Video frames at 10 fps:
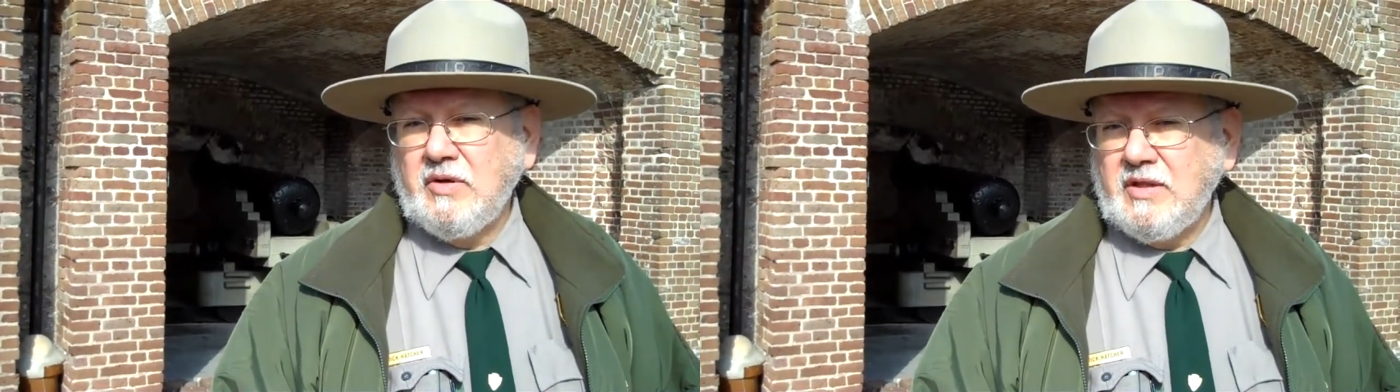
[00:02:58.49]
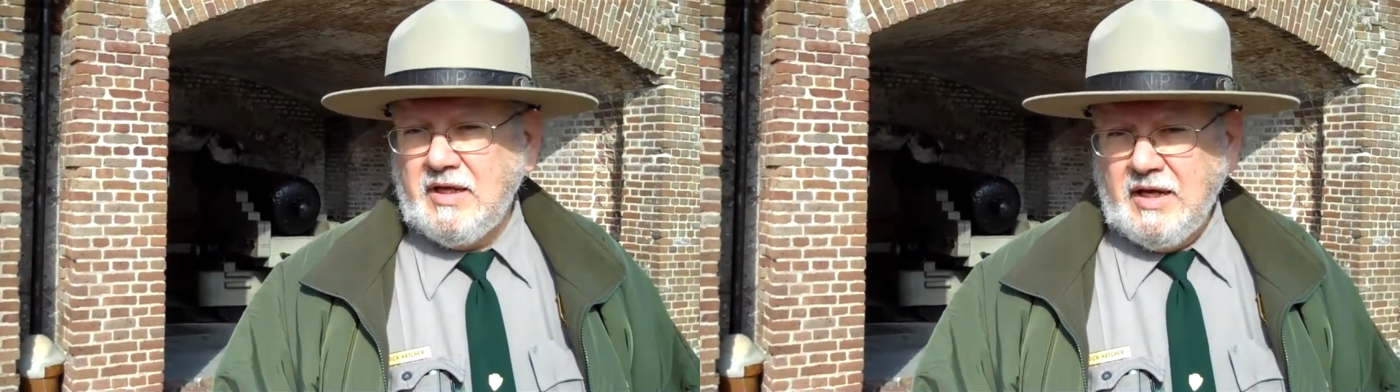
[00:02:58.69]

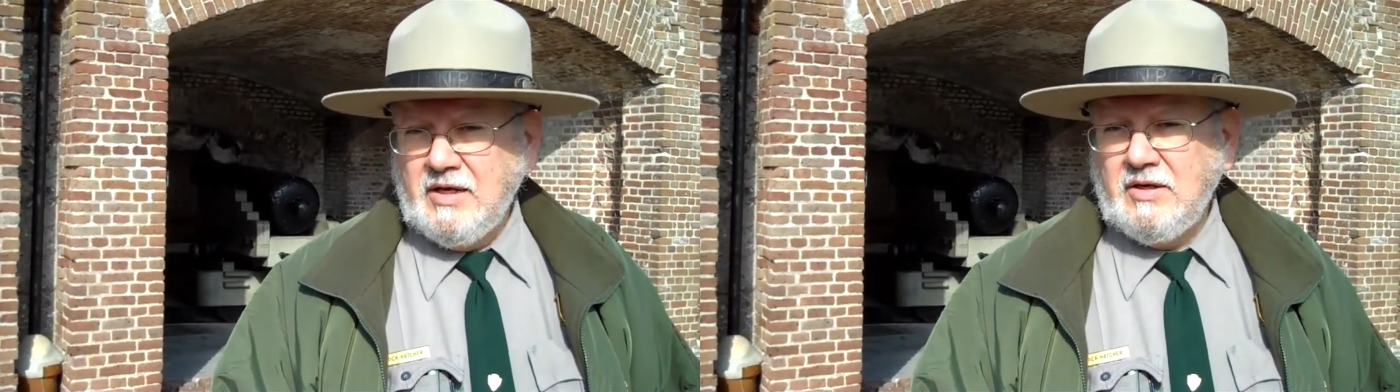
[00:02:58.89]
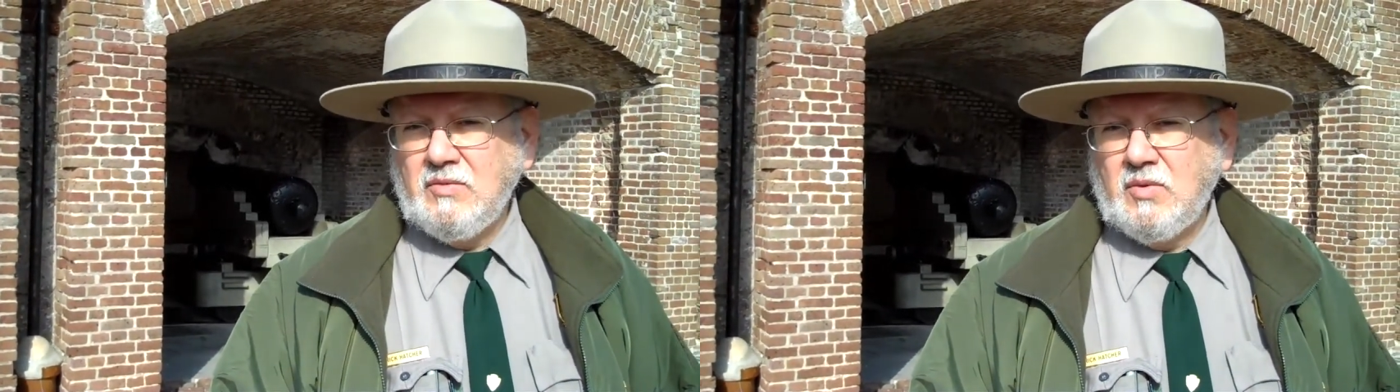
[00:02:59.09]
the
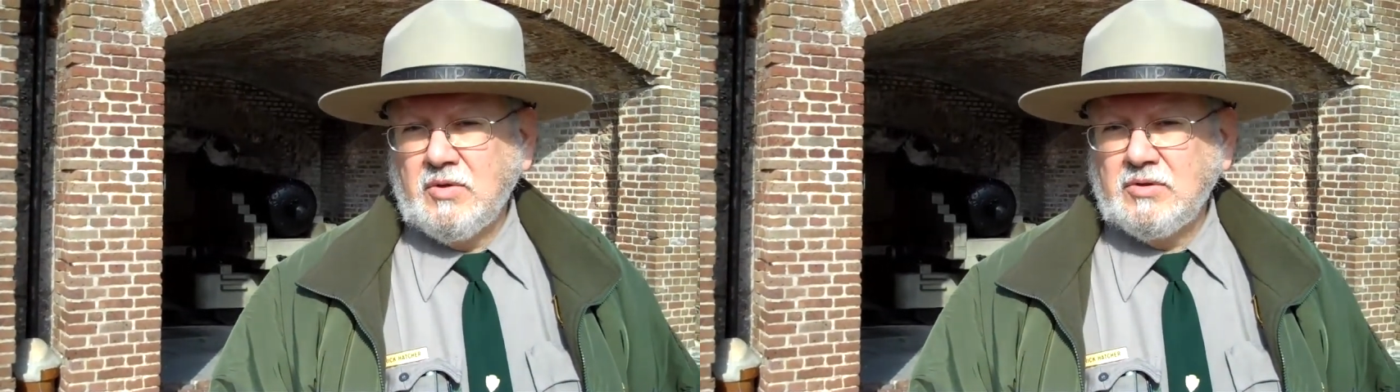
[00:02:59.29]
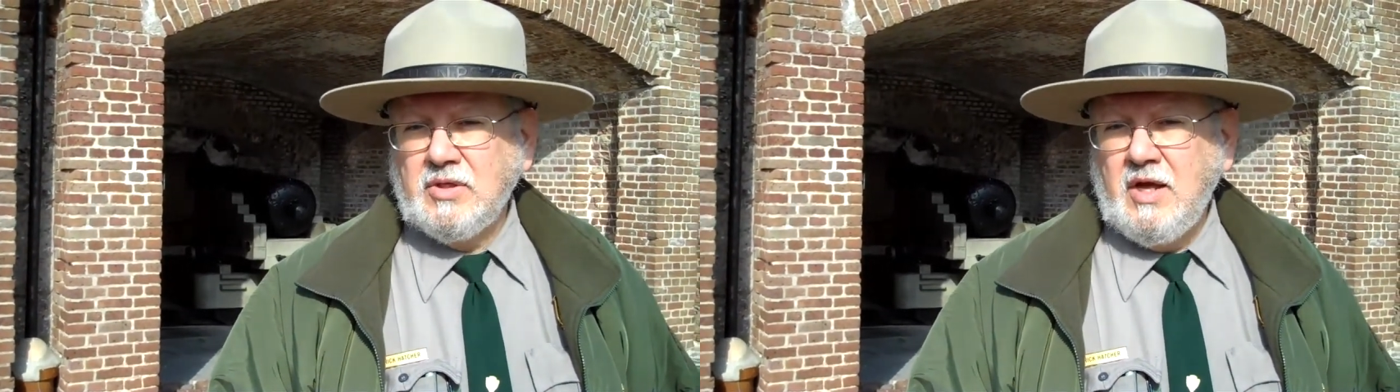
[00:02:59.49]
Indian
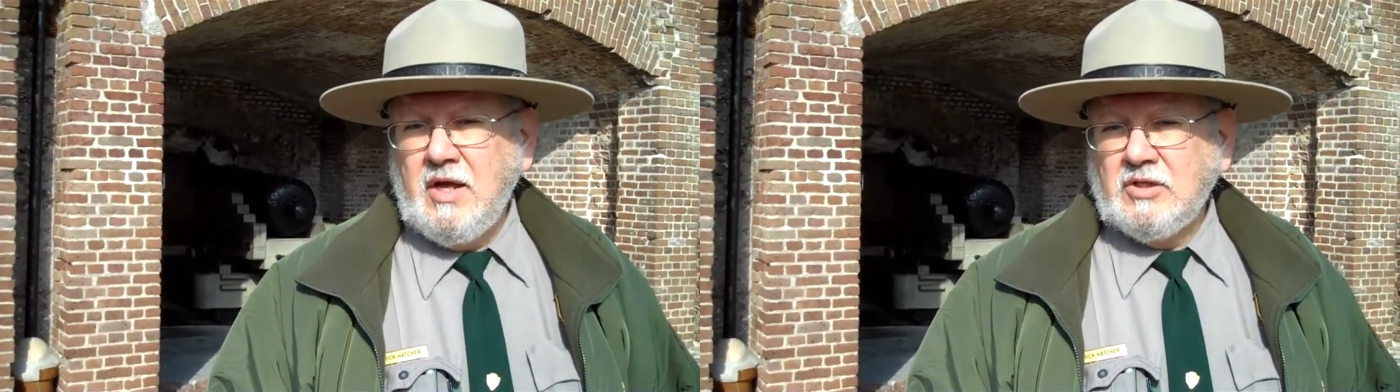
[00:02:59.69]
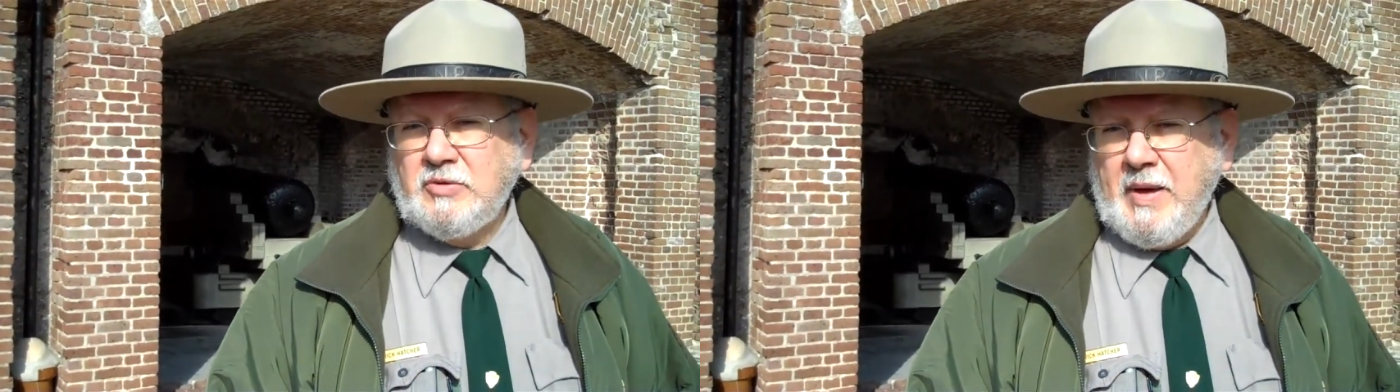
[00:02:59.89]
Wars,
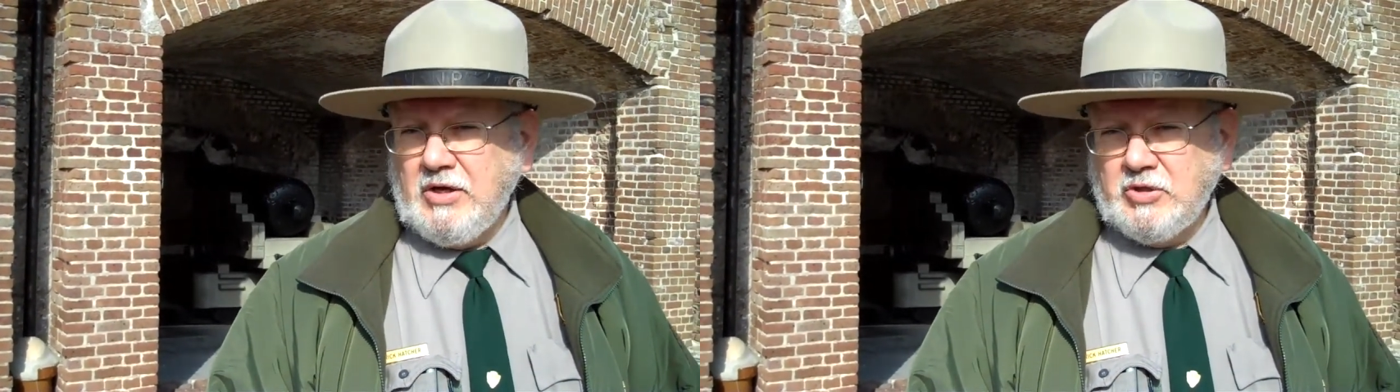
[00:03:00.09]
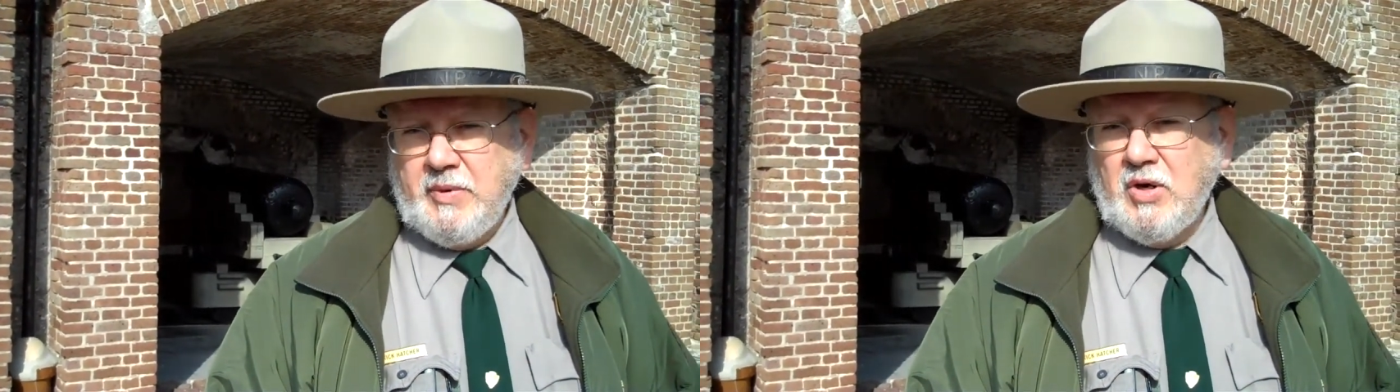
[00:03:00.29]

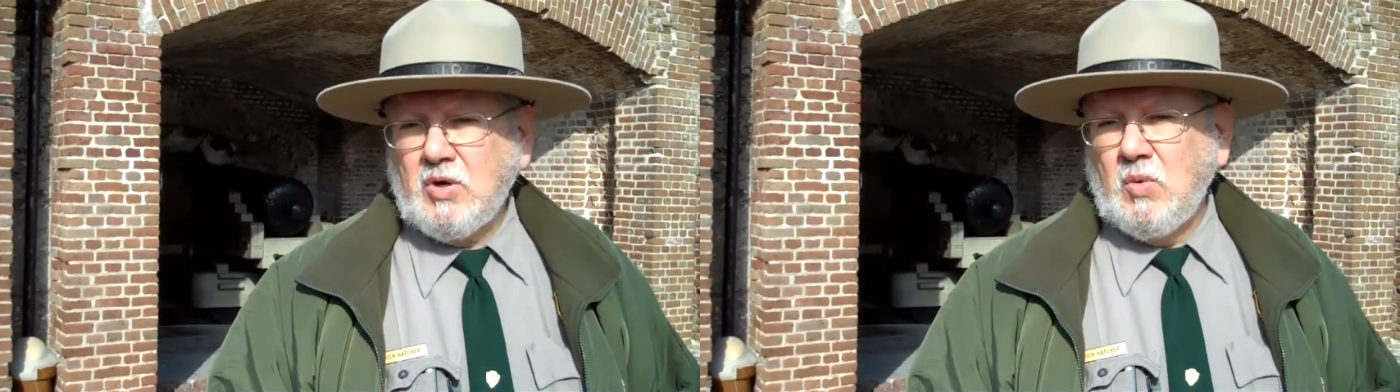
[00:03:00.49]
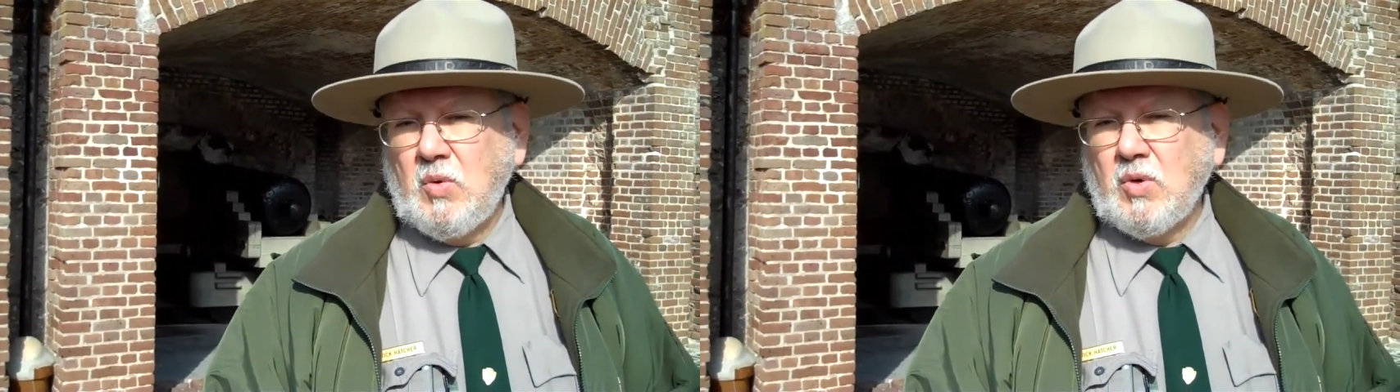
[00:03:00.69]

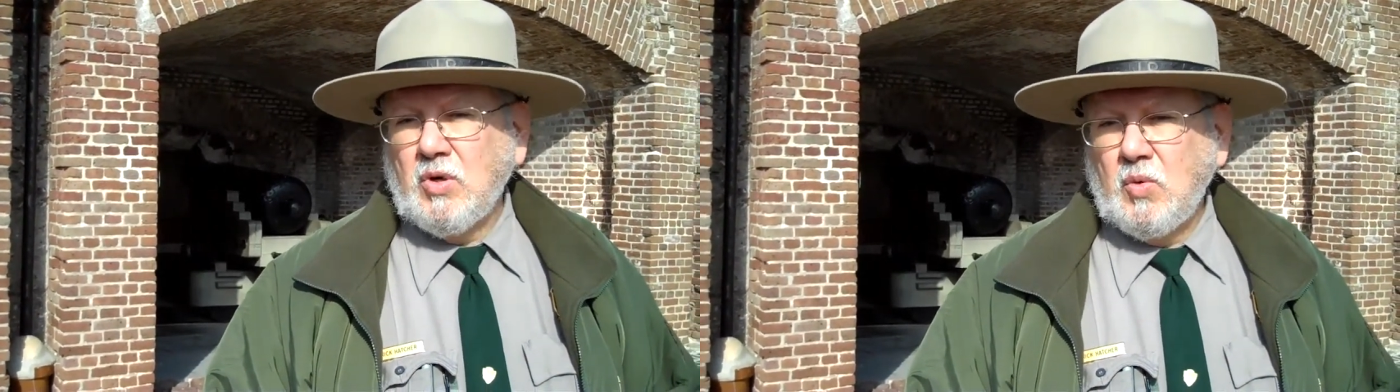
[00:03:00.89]
Spanish-American War,